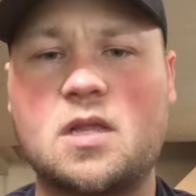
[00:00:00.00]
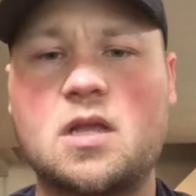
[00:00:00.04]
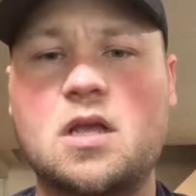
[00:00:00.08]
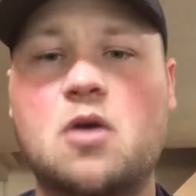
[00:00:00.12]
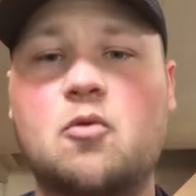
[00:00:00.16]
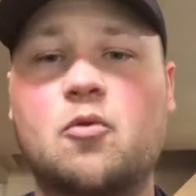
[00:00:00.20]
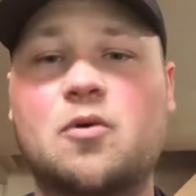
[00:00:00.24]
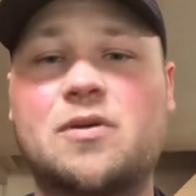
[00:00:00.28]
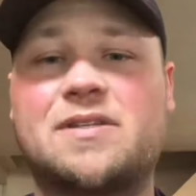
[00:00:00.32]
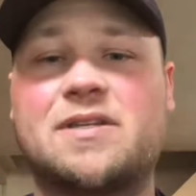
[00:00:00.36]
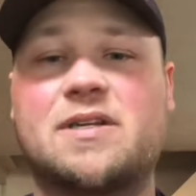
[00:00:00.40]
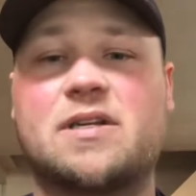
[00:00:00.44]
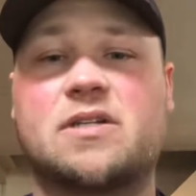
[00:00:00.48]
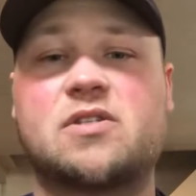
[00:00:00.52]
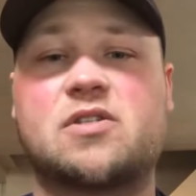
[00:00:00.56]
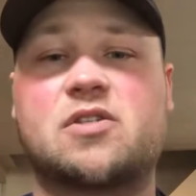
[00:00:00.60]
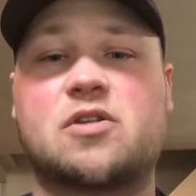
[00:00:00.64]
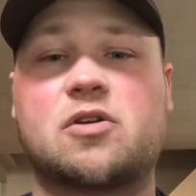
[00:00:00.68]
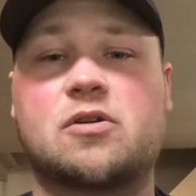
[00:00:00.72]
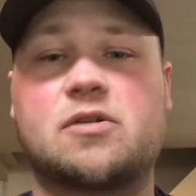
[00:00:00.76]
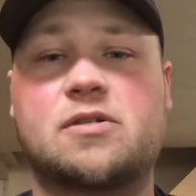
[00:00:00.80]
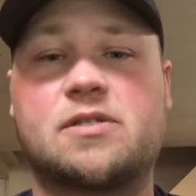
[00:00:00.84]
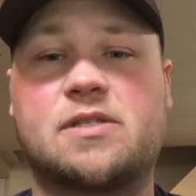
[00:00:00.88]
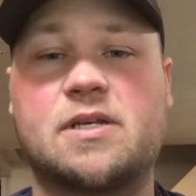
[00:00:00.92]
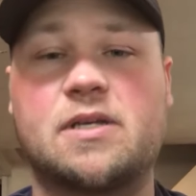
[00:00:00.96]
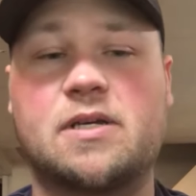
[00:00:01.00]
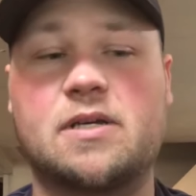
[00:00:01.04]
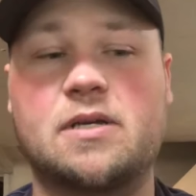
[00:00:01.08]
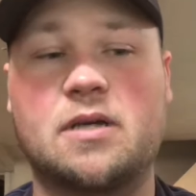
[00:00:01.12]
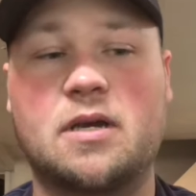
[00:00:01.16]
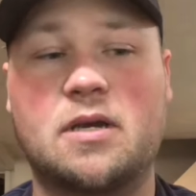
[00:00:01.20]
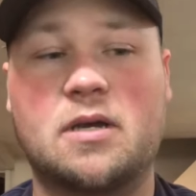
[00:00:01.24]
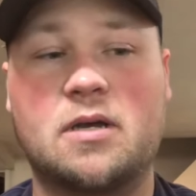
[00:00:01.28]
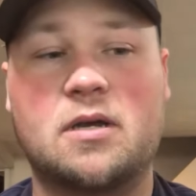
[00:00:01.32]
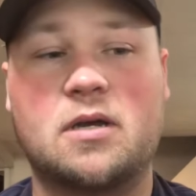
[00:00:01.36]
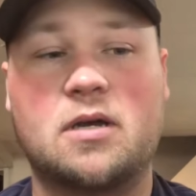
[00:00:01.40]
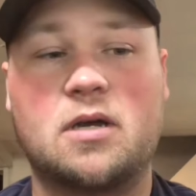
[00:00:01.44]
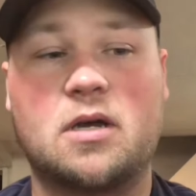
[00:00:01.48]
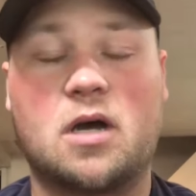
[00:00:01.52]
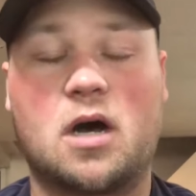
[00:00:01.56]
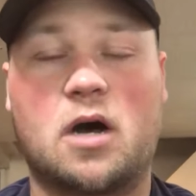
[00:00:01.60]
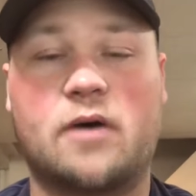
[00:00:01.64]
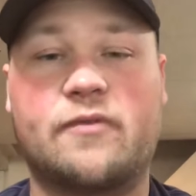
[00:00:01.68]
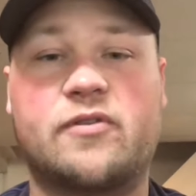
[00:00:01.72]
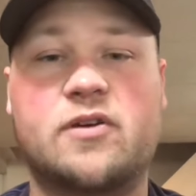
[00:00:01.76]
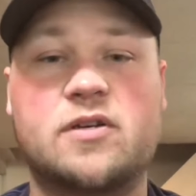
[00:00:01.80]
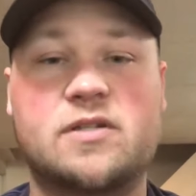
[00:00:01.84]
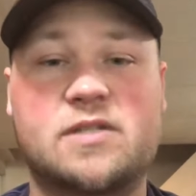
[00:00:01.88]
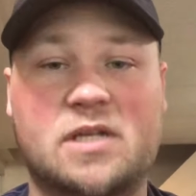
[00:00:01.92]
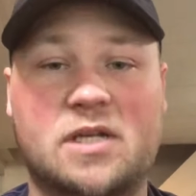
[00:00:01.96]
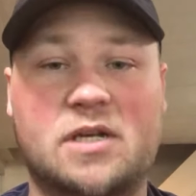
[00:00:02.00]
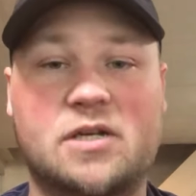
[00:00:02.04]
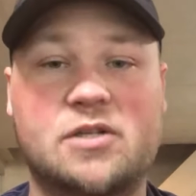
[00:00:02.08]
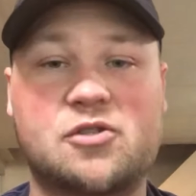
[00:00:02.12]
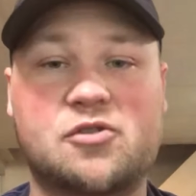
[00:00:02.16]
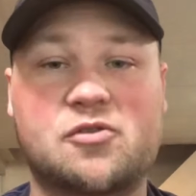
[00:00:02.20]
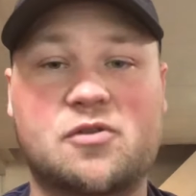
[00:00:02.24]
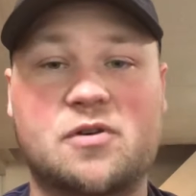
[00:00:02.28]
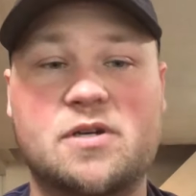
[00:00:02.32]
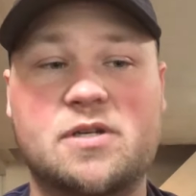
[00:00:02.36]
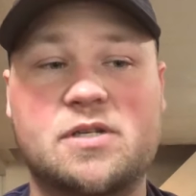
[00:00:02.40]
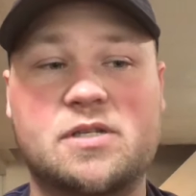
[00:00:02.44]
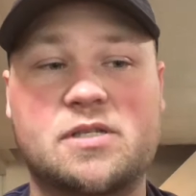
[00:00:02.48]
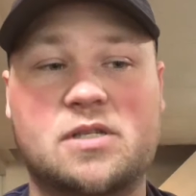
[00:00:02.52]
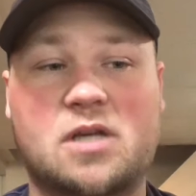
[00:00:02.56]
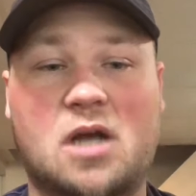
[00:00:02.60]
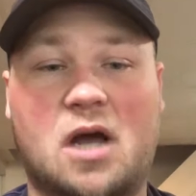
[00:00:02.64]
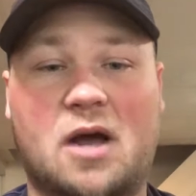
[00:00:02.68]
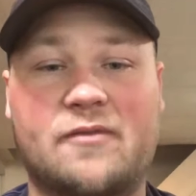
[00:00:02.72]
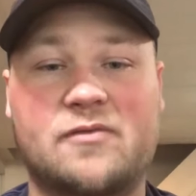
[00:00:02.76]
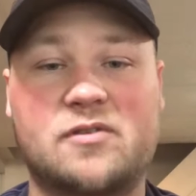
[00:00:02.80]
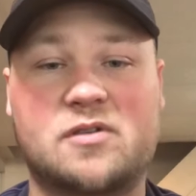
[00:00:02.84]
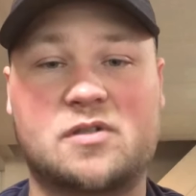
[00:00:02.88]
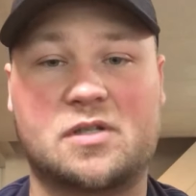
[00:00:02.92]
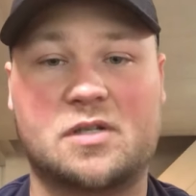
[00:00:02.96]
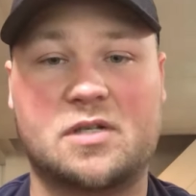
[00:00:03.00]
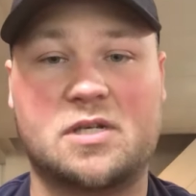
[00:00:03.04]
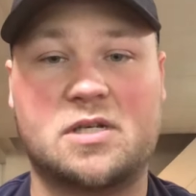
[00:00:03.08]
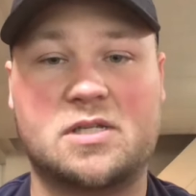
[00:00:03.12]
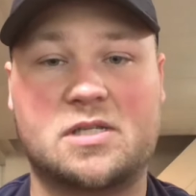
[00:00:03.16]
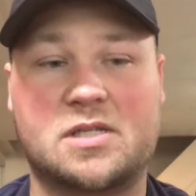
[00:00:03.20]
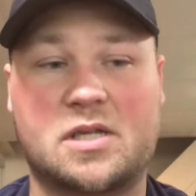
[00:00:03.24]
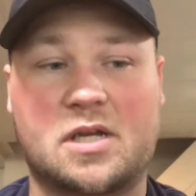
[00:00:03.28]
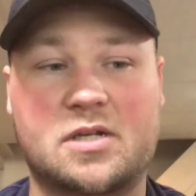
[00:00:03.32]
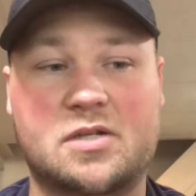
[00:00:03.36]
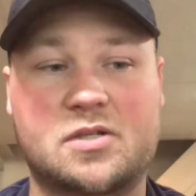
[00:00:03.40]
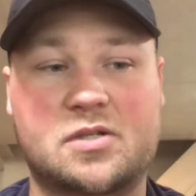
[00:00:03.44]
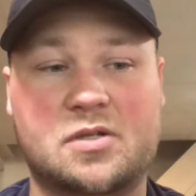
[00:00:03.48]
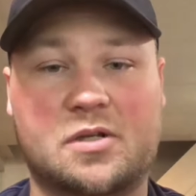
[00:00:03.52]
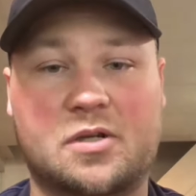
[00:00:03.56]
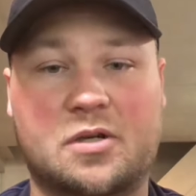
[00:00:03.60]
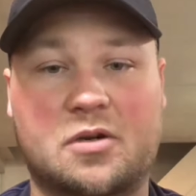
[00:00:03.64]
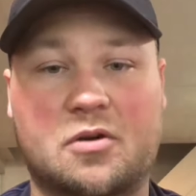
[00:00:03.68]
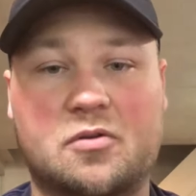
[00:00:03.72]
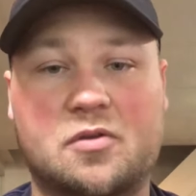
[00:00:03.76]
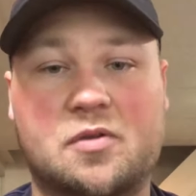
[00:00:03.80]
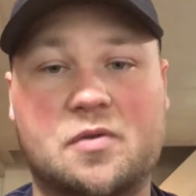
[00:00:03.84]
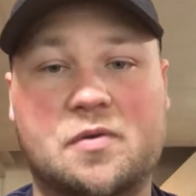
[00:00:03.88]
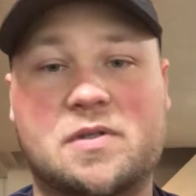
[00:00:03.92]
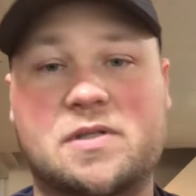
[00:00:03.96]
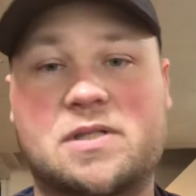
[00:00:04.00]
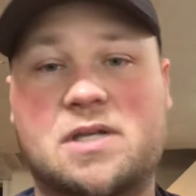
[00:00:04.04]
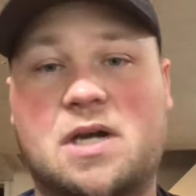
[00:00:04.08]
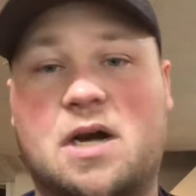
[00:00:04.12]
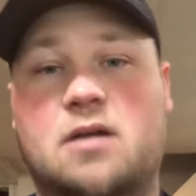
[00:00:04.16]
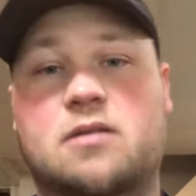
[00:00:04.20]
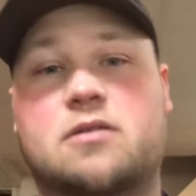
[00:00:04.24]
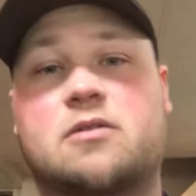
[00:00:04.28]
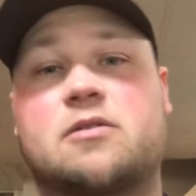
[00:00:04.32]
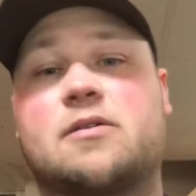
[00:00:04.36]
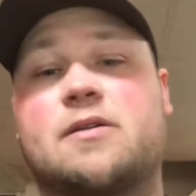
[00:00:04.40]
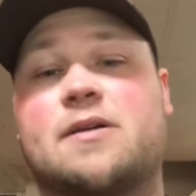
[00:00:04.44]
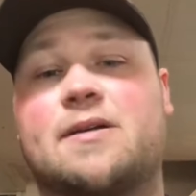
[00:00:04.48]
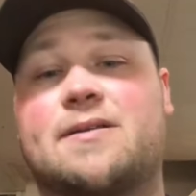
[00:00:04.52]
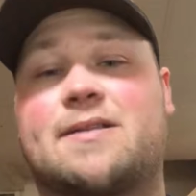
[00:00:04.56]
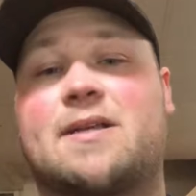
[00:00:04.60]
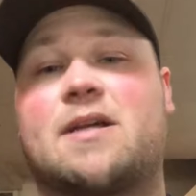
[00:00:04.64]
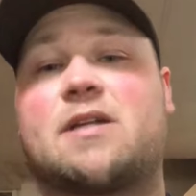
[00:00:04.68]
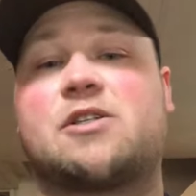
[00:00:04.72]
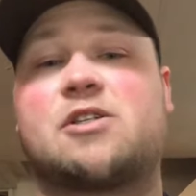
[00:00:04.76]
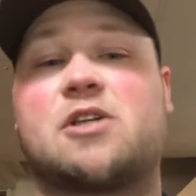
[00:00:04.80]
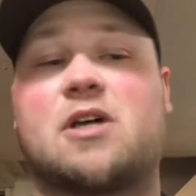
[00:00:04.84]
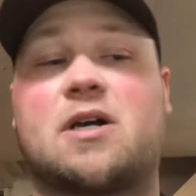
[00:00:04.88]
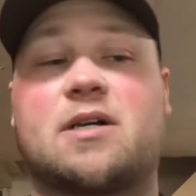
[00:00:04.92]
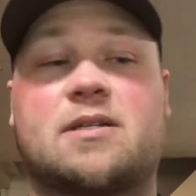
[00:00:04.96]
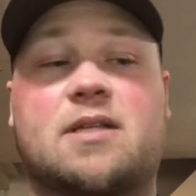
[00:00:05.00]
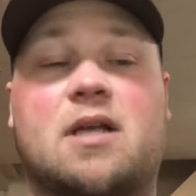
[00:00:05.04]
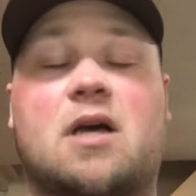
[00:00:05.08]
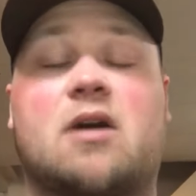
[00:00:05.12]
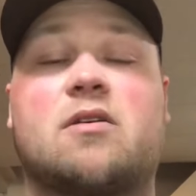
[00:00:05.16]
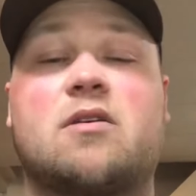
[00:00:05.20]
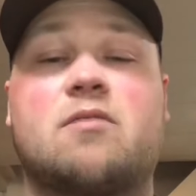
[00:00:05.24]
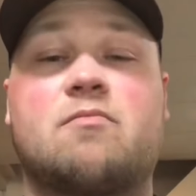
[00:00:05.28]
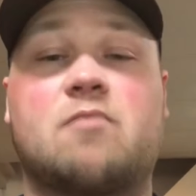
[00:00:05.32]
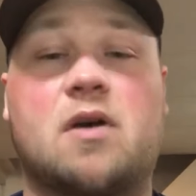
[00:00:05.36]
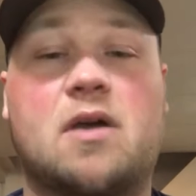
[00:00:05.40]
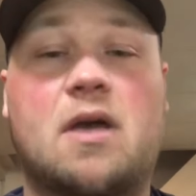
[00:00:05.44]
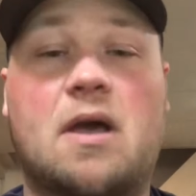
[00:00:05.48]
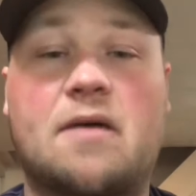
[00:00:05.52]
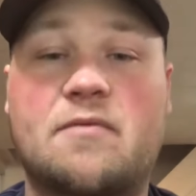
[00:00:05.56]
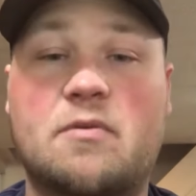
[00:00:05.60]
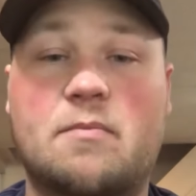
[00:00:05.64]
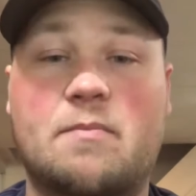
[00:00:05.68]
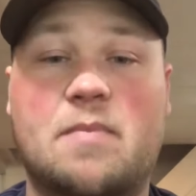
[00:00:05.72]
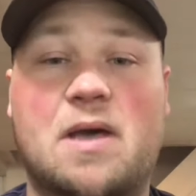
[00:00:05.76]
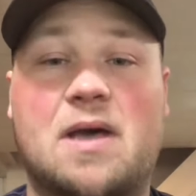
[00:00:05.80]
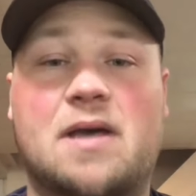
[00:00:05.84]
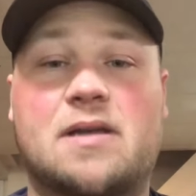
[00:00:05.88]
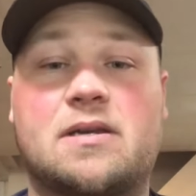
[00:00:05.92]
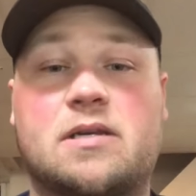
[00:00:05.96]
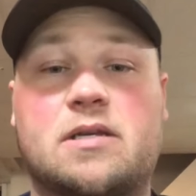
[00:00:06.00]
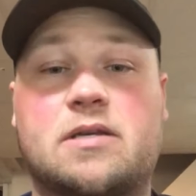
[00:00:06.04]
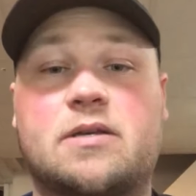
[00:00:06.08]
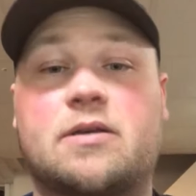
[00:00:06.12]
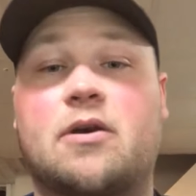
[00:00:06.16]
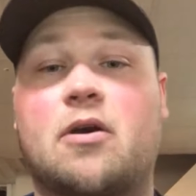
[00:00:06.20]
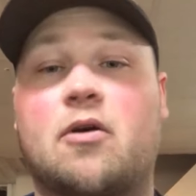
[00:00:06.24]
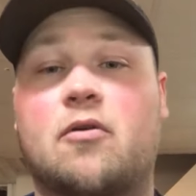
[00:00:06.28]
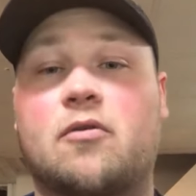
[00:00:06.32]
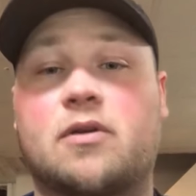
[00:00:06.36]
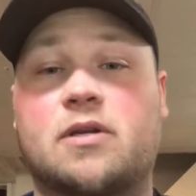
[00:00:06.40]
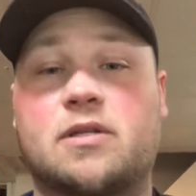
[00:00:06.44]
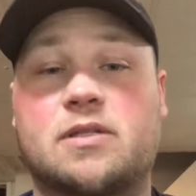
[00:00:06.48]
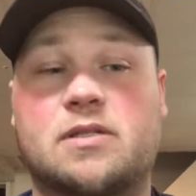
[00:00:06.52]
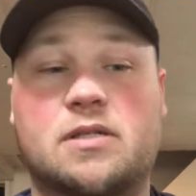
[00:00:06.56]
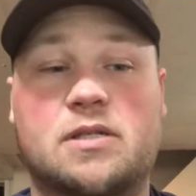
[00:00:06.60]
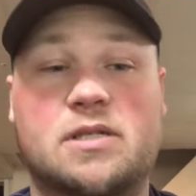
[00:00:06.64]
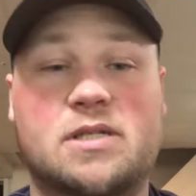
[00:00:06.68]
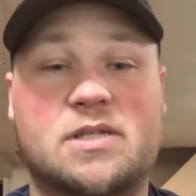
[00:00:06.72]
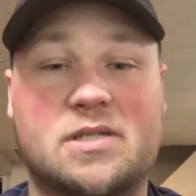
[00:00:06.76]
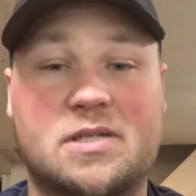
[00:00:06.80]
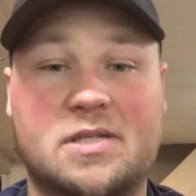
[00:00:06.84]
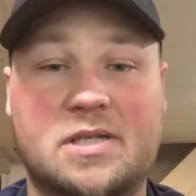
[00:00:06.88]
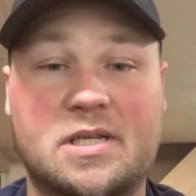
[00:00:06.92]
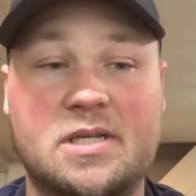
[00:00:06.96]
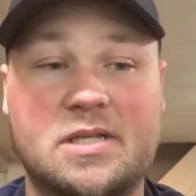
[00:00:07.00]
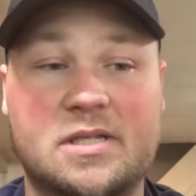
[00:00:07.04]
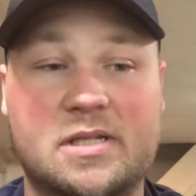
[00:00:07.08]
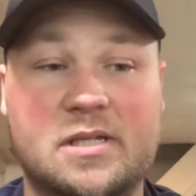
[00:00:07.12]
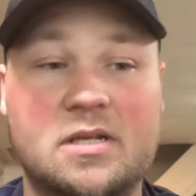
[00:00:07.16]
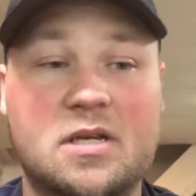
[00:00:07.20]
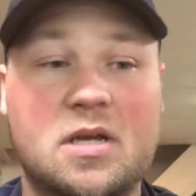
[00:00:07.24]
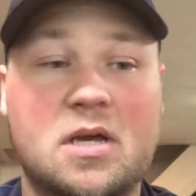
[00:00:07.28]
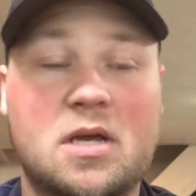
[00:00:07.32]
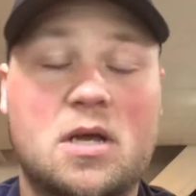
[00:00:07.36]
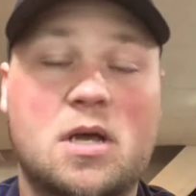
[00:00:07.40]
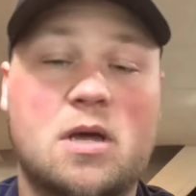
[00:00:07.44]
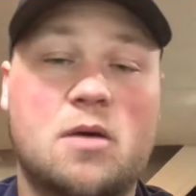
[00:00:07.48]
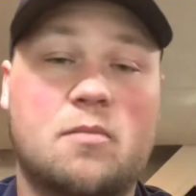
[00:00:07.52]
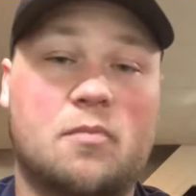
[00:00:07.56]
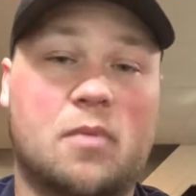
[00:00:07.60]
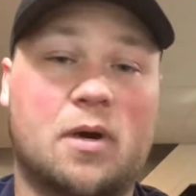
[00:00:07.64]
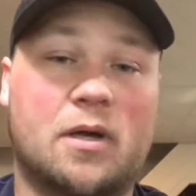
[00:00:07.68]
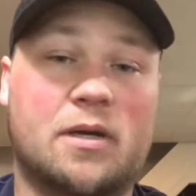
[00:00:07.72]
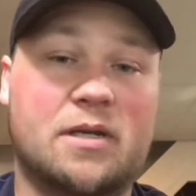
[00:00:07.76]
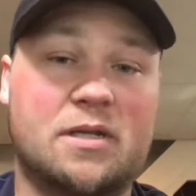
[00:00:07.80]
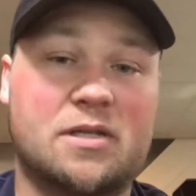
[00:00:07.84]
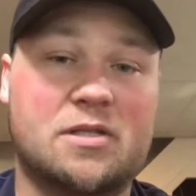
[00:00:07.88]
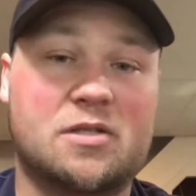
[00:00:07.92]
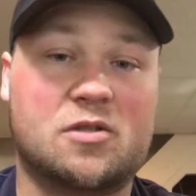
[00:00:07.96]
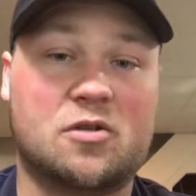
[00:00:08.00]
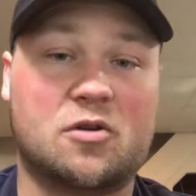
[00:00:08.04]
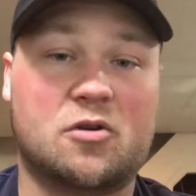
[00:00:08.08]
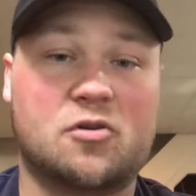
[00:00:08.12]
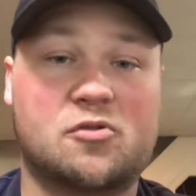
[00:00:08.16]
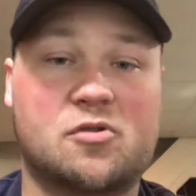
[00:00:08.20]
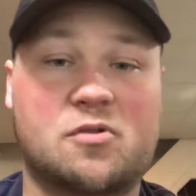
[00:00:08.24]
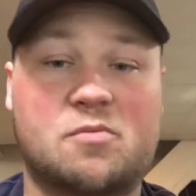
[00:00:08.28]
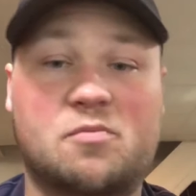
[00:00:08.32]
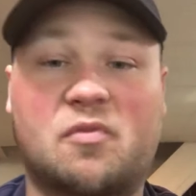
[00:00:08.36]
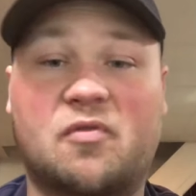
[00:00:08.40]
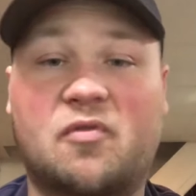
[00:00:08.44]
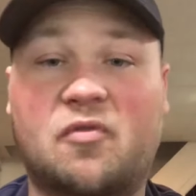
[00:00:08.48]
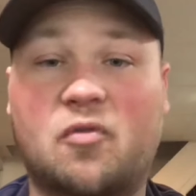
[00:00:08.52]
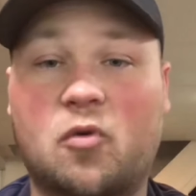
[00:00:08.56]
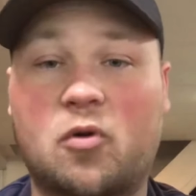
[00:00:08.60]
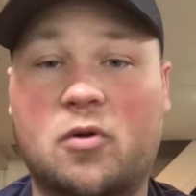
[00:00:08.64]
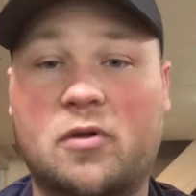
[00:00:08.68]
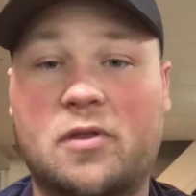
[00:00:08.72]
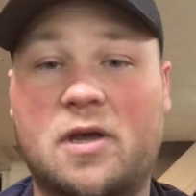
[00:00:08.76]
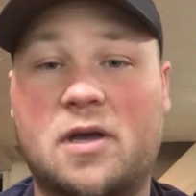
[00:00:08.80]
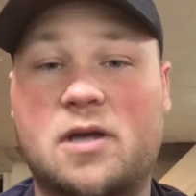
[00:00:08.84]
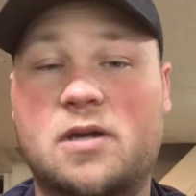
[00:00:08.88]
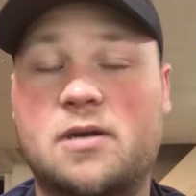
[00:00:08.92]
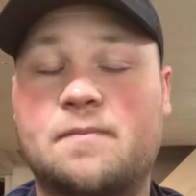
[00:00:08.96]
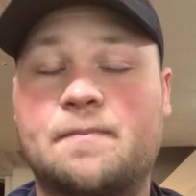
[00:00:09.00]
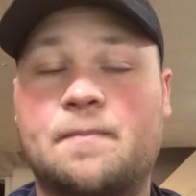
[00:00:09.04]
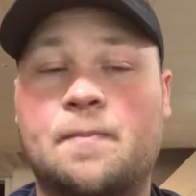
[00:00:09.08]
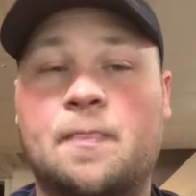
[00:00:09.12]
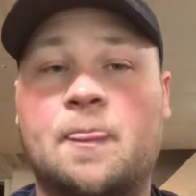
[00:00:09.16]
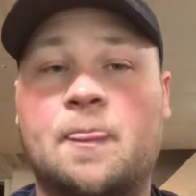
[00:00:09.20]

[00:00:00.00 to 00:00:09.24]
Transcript: And with the uncertainty of his injuries, obviously he said he's going to go to a doctor and get that checked out. He might have a bad knee going into the season, might need surgery before then.